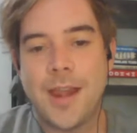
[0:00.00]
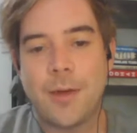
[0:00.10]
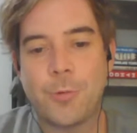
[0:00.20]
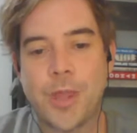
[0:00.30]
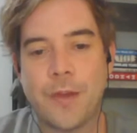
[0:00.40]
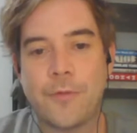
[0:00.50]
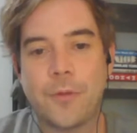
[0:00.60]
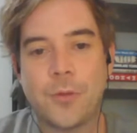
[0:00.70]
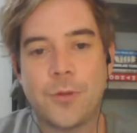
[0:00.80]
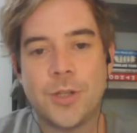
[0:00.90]
And now, without
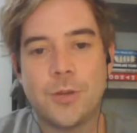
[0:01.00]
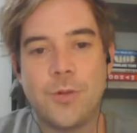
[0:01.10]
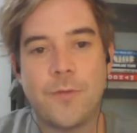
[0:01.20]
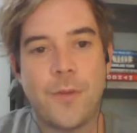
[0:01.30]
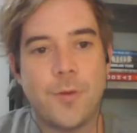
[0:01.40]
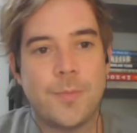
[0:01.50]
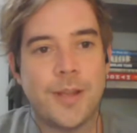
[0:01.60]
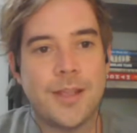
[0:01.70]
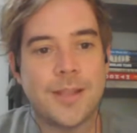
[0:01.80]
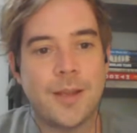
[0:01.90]
further ado, if you would
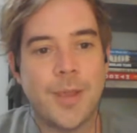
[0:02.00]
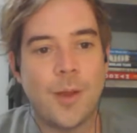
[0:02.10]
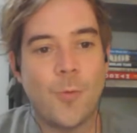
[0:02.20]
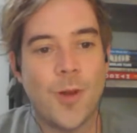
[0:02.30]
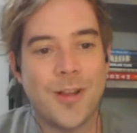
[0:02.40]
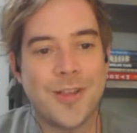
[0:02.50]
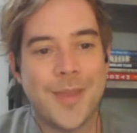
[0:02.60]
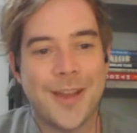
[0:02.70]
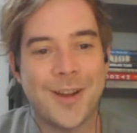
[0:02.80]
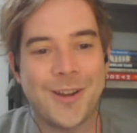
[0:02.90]
please help me in
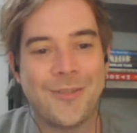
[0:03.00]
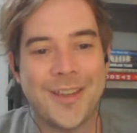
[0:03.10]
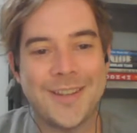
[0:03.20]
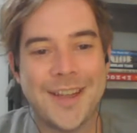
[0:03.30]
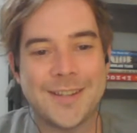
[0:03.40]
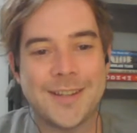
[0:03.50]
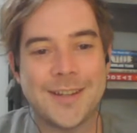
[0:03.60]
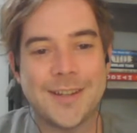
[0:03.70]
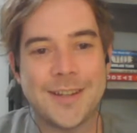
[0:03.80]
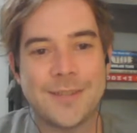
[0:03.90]
welcoming our
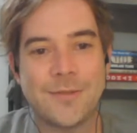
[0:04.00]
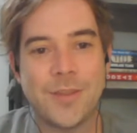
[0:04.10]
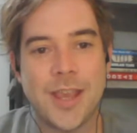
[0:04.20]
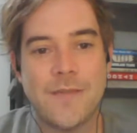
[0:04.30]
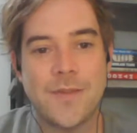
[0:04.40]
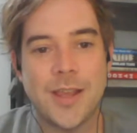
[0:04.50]
fantastic guests for the